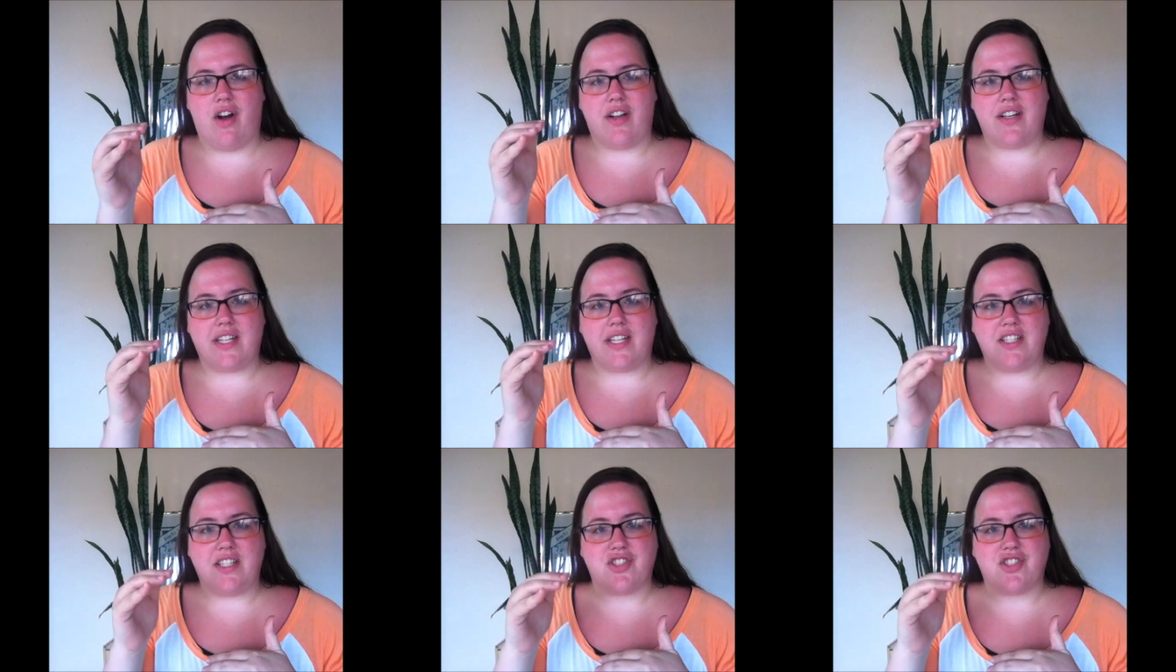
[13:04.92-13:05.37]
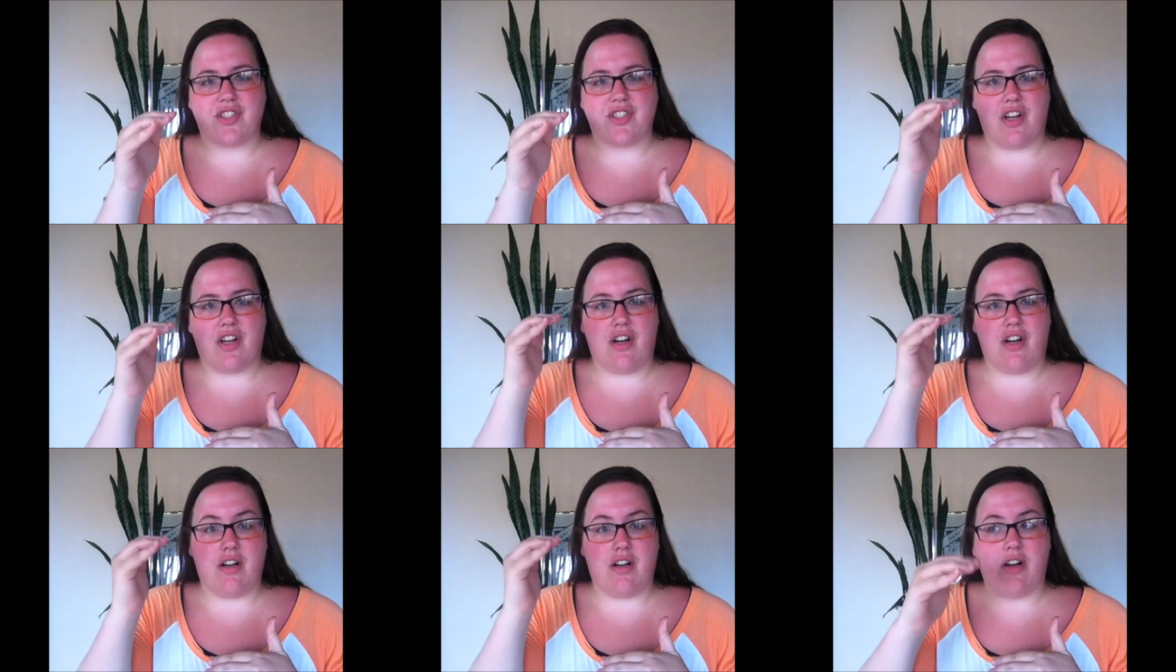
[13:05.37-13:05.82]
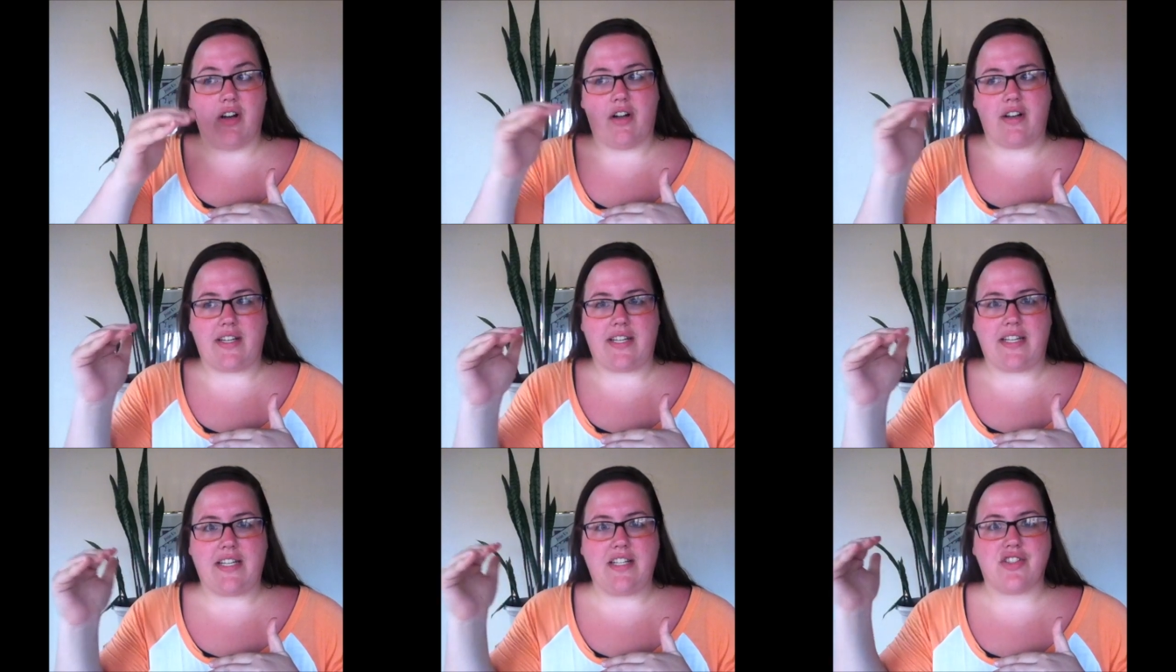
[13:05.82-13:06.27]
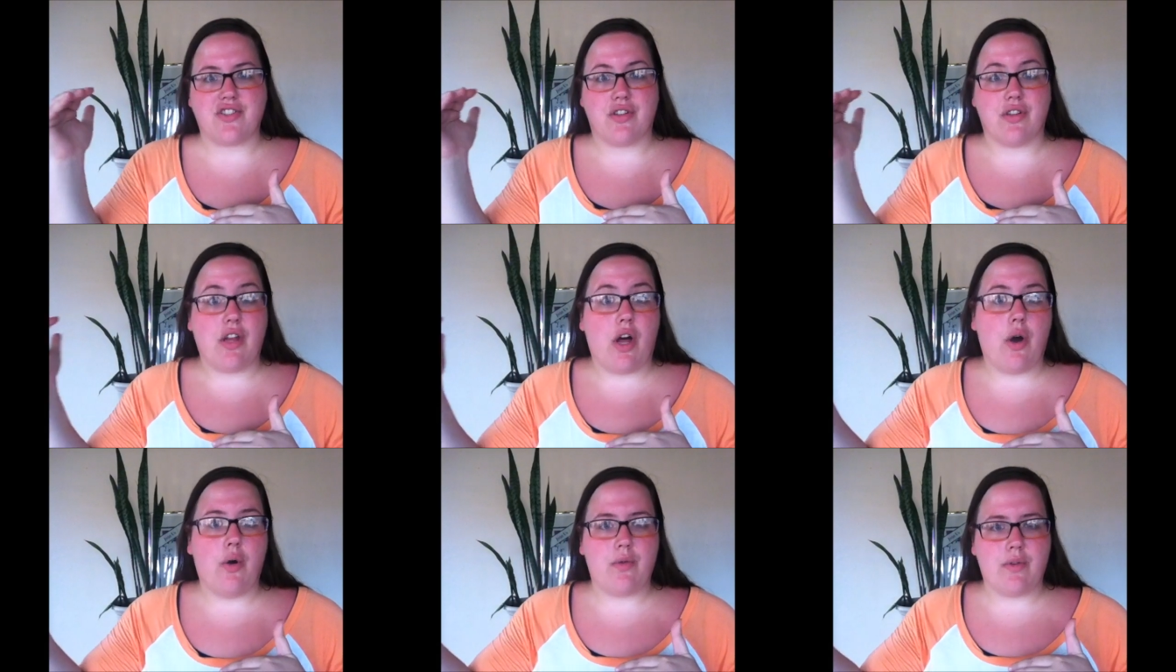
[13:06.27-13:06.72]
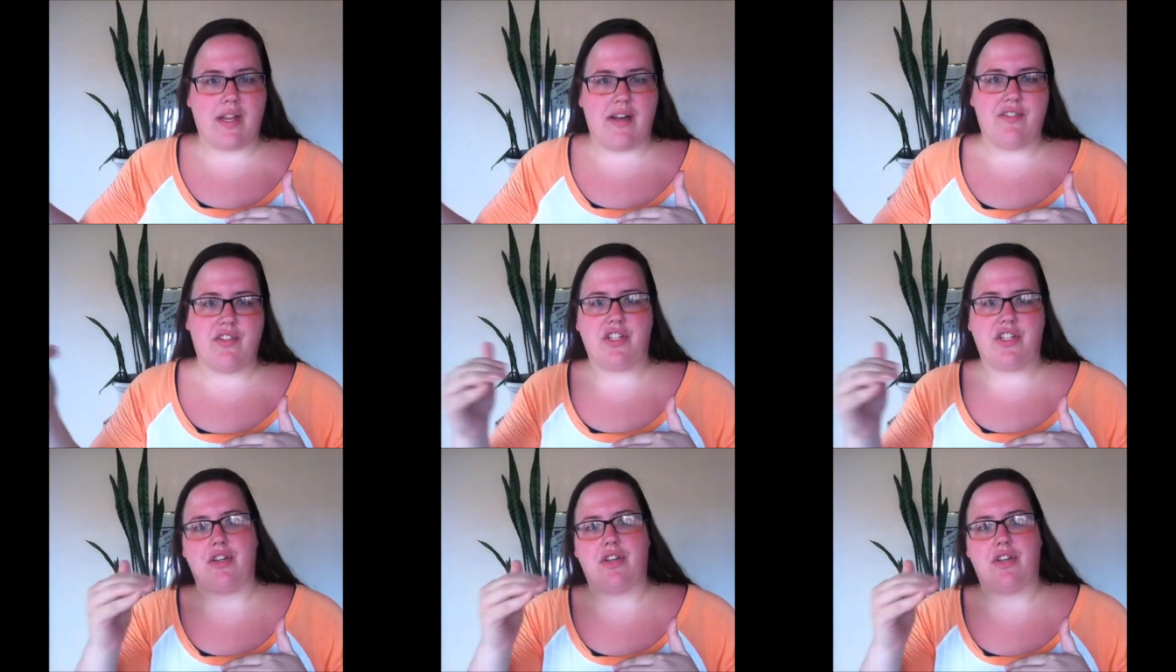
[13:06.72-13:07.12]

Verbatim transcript: on each uh, on each loan level.